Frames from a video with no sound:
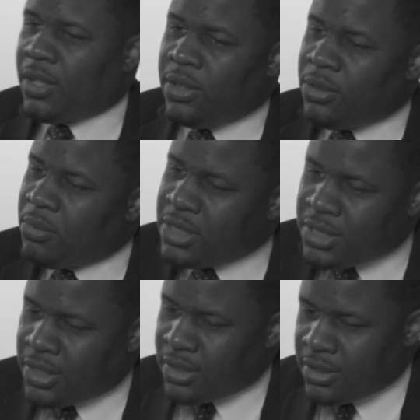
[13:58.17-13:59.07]
Well, you
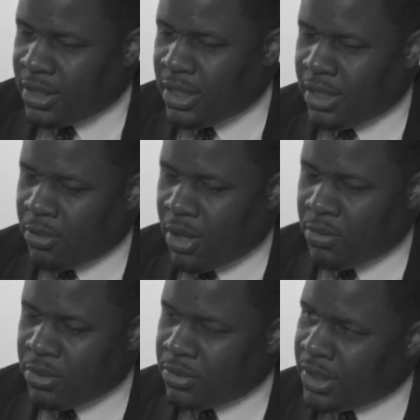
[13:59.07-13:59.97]
mentioned leading while
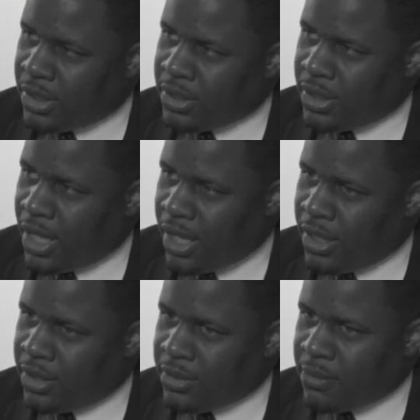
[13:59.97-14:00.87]
wounded,
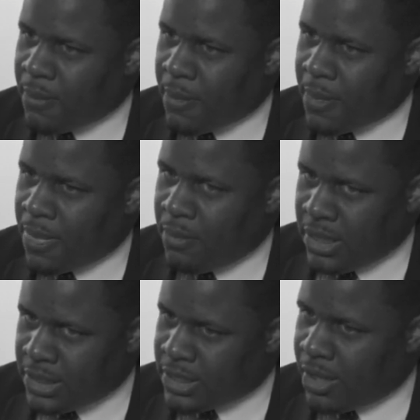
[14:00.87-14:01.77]
and
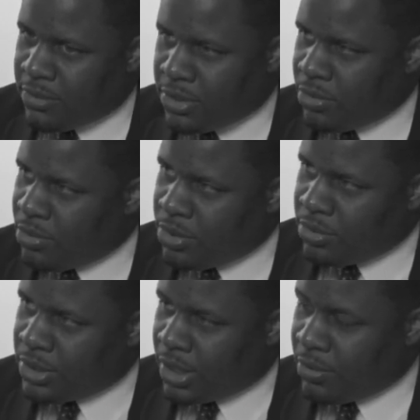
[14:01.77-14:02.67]
many times the
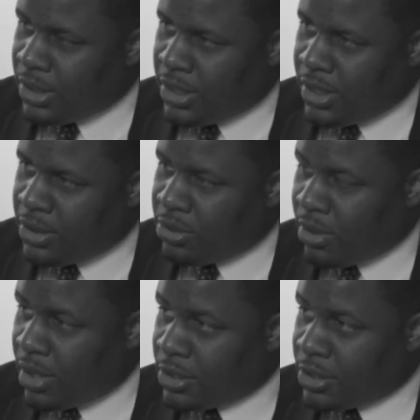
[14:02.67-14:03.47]
wounds that we get throughout